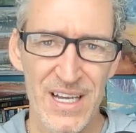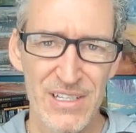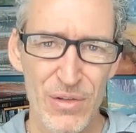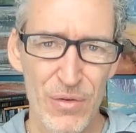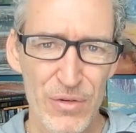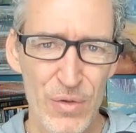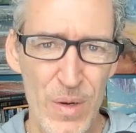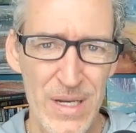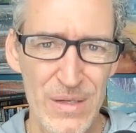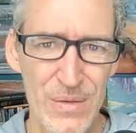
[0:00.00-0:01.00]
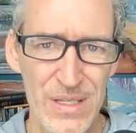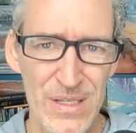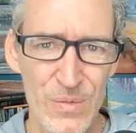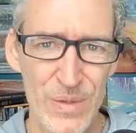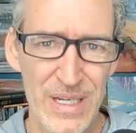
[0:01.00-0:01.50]
I sold 20
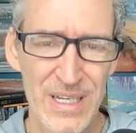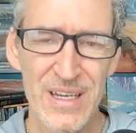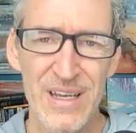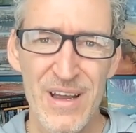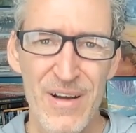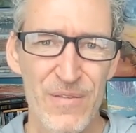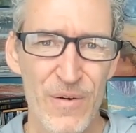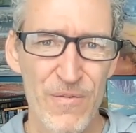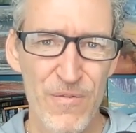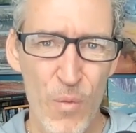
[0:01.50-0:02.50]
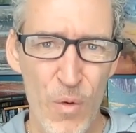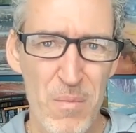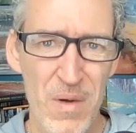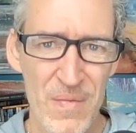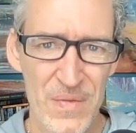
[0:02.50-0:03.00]
units a week for
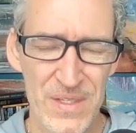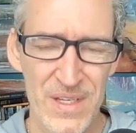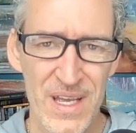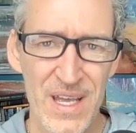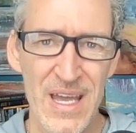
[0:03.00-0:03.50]
four months.